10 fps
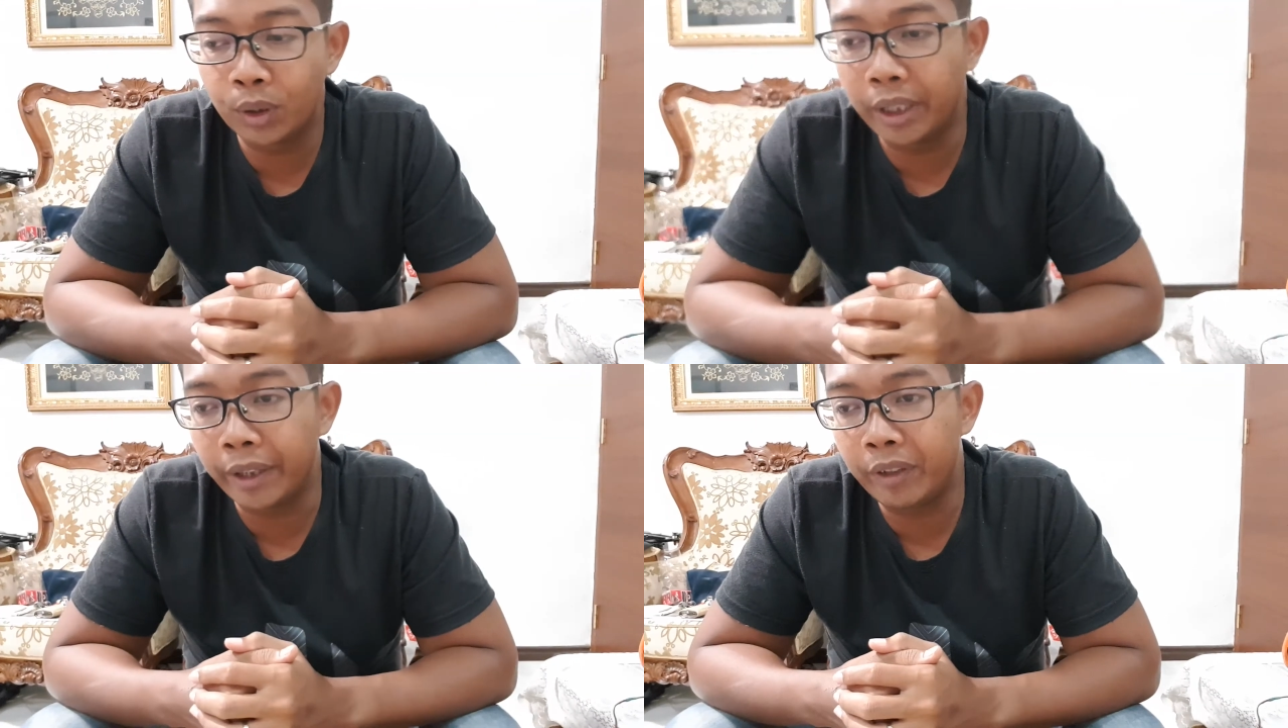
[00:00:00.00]

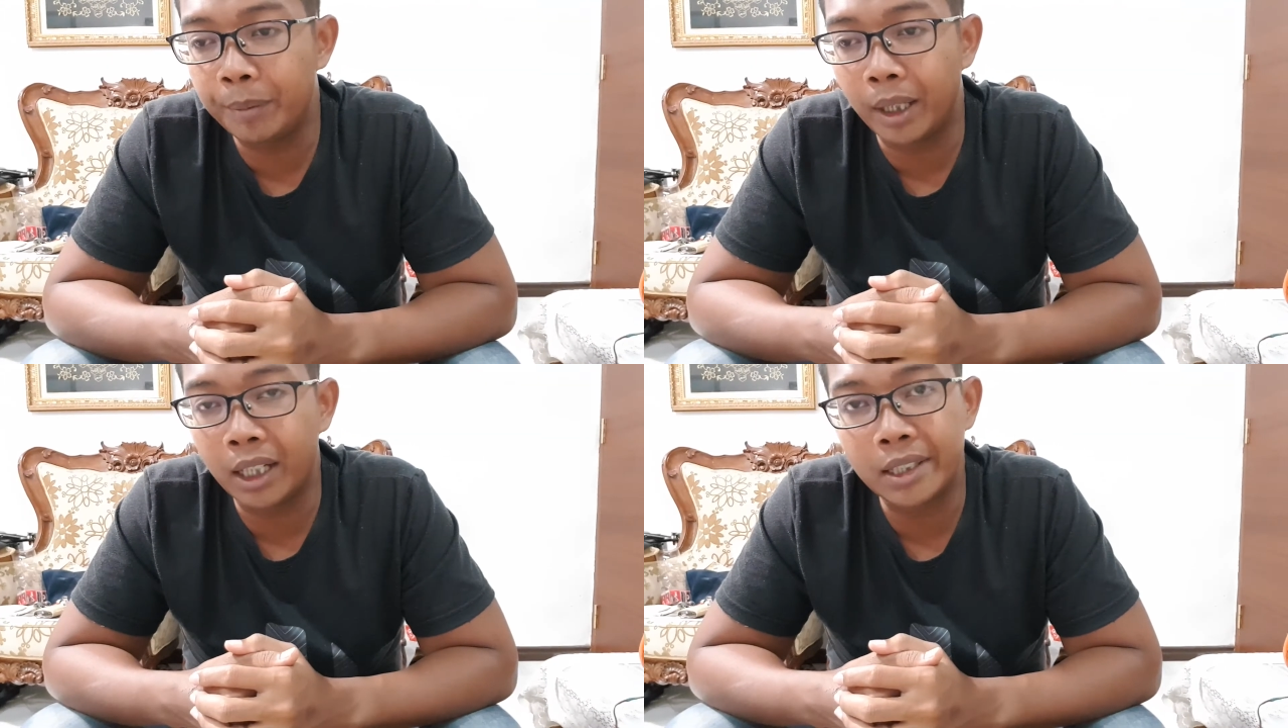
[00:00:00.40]
having
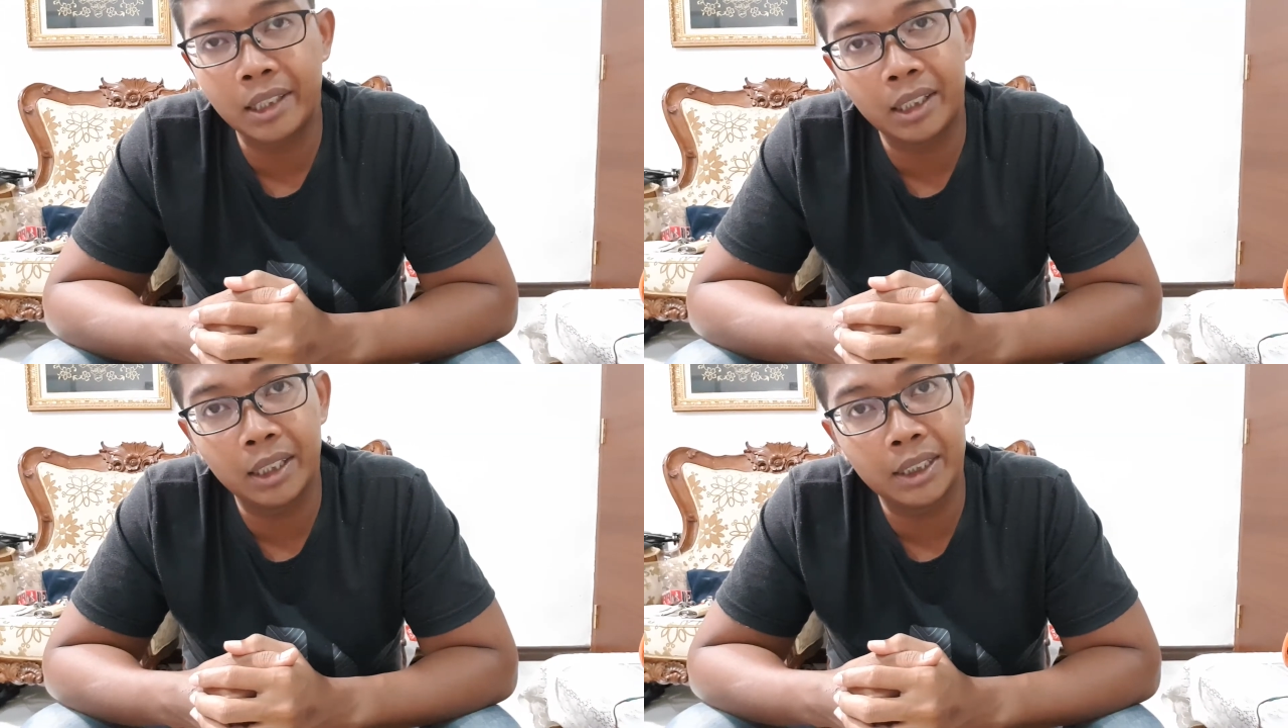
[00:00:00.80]
my
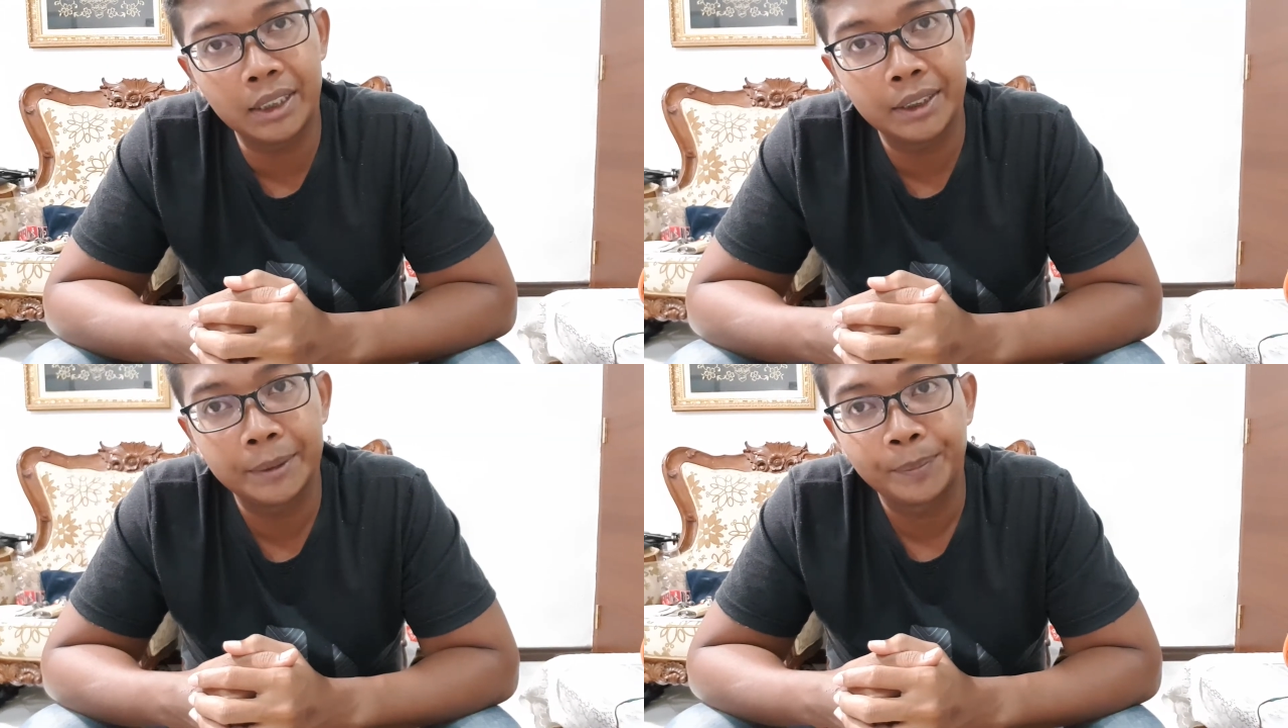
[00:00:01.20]
lesson learned,
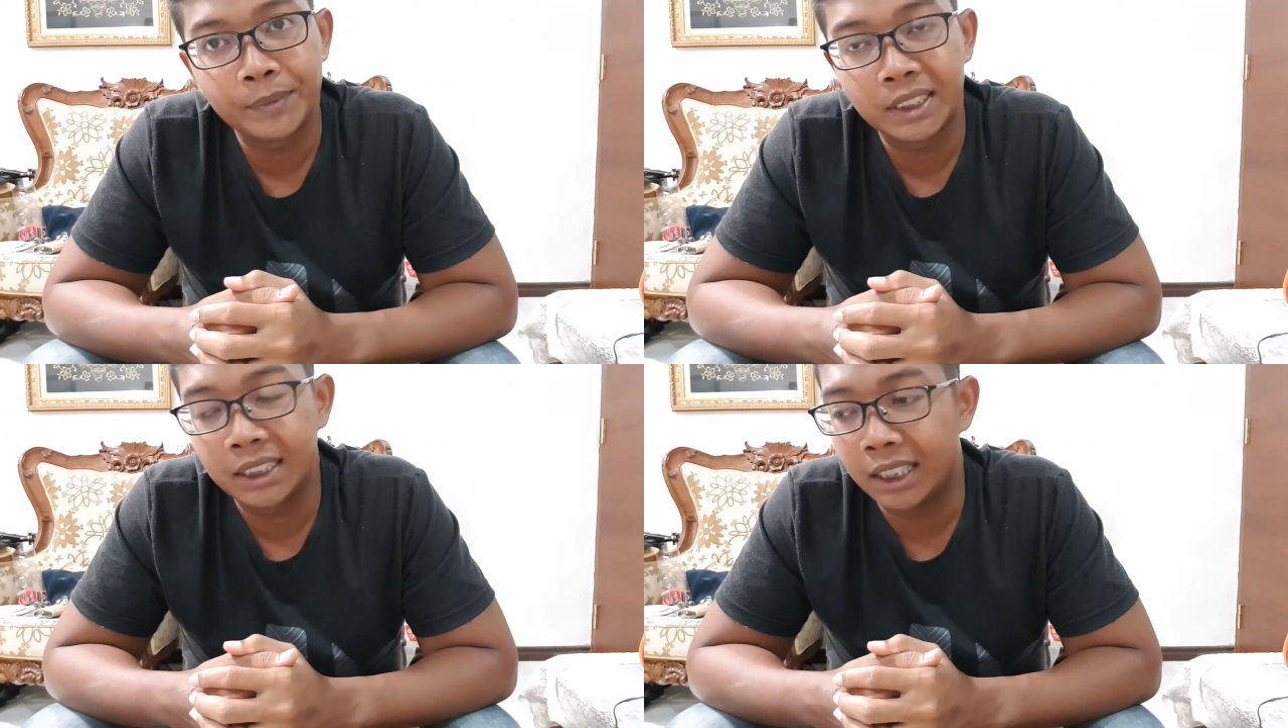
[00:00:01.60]

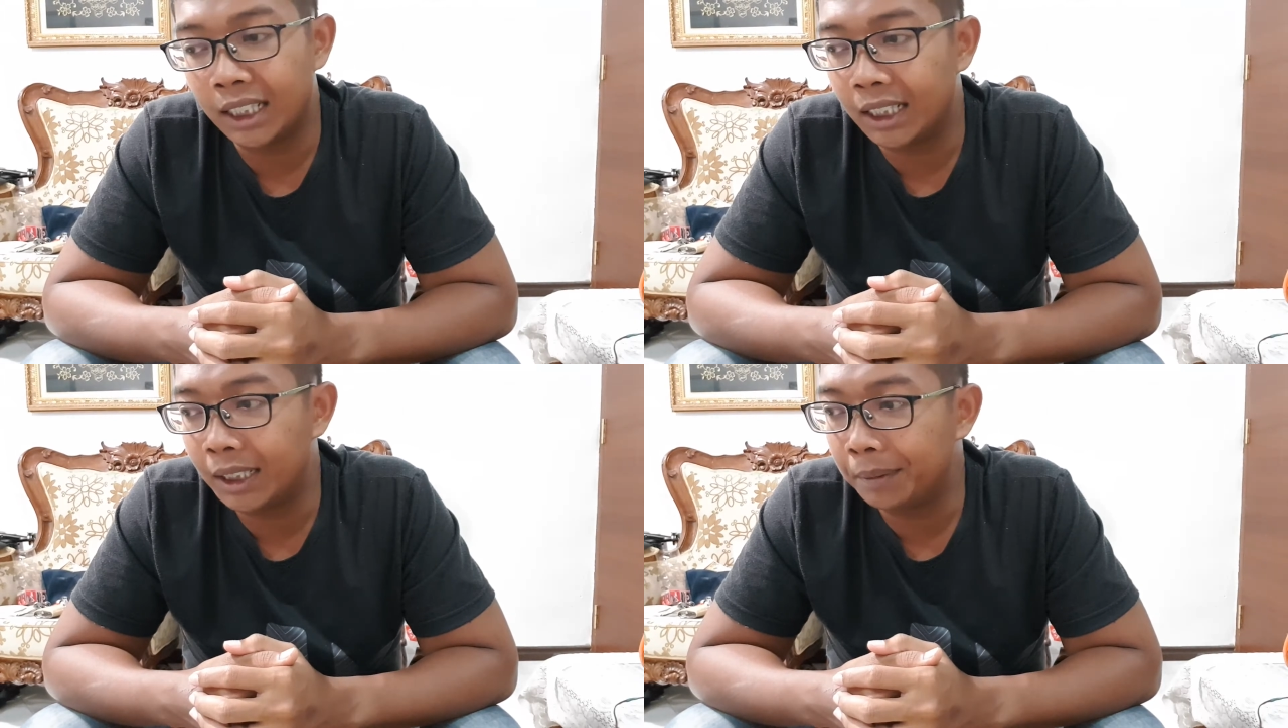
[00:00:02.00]

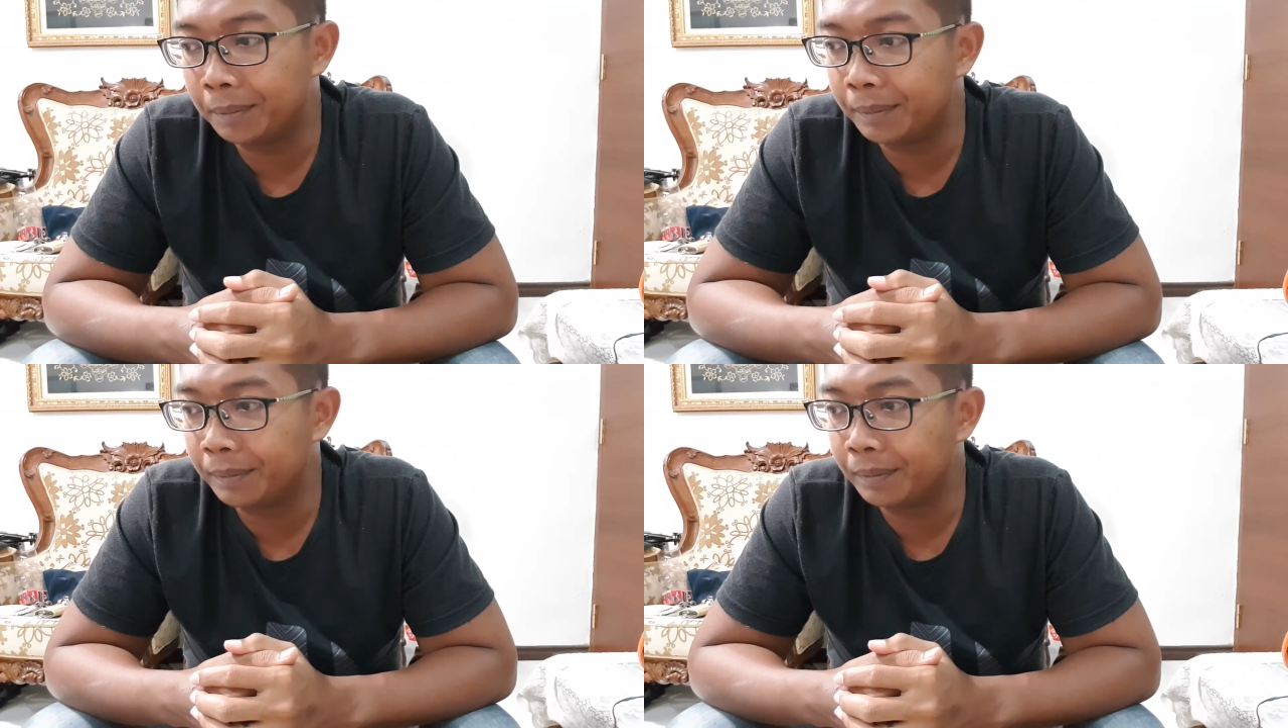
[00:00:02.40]

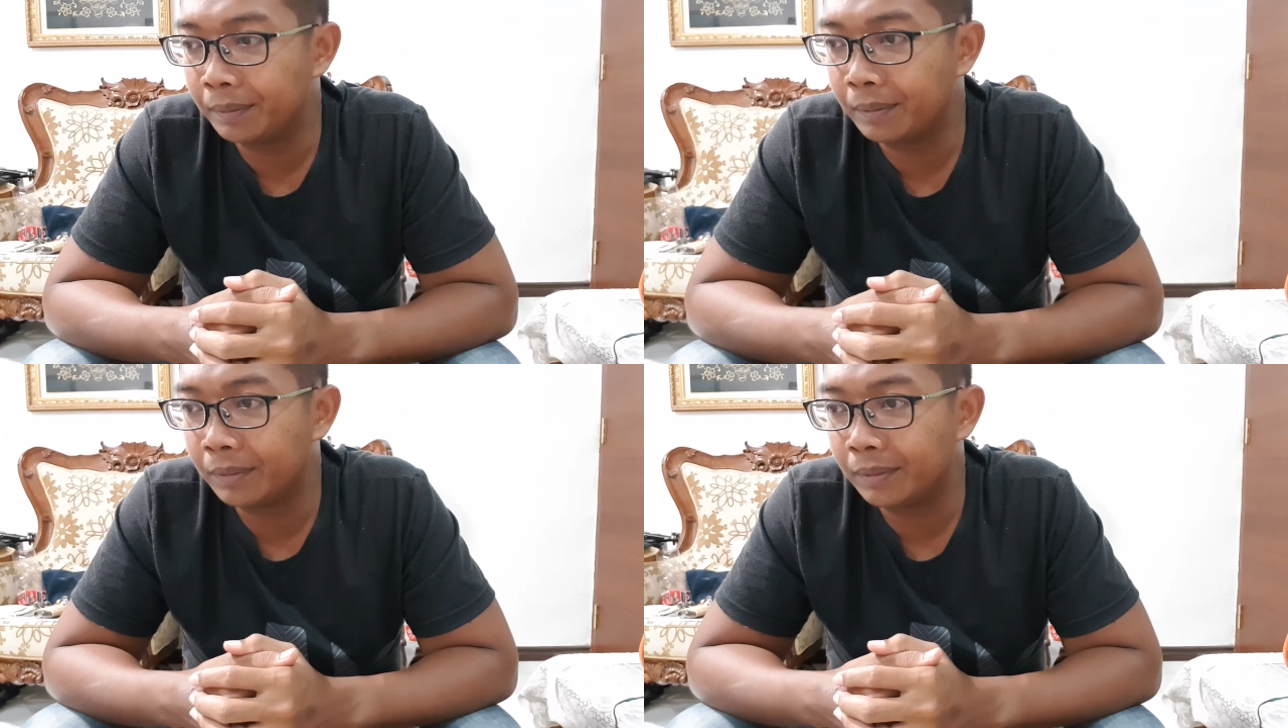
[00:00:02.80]

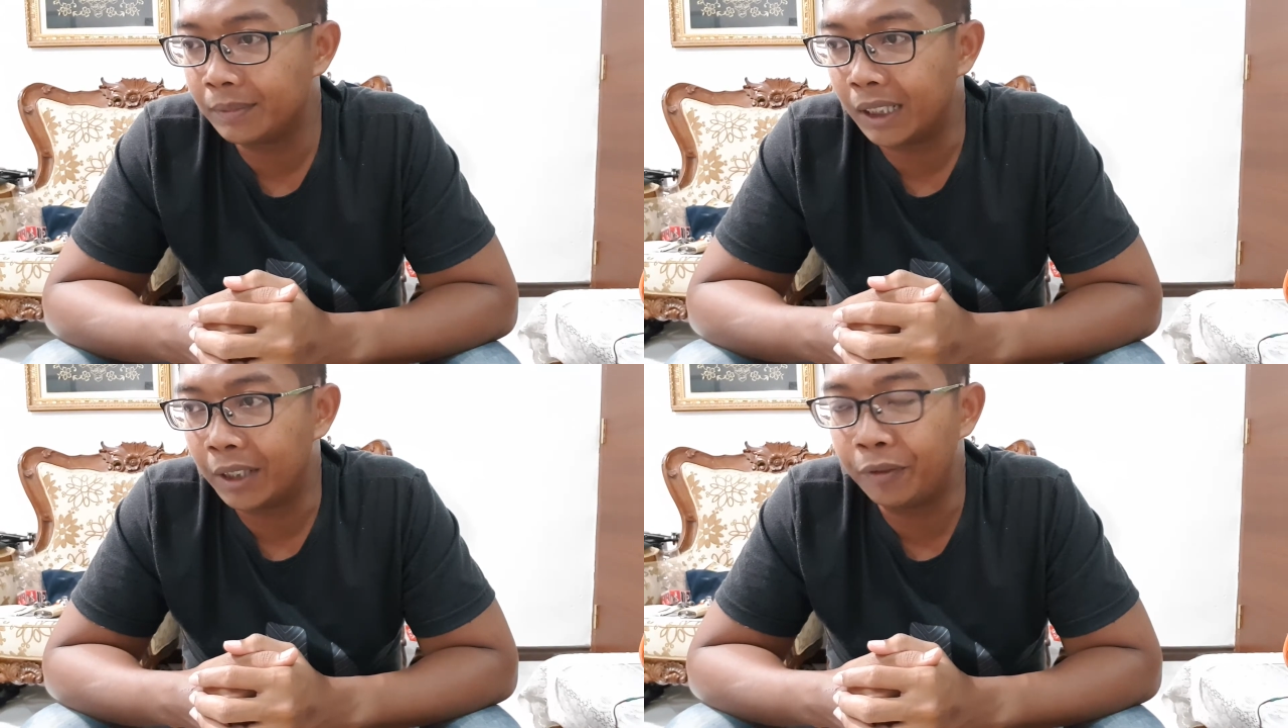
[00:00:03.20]
I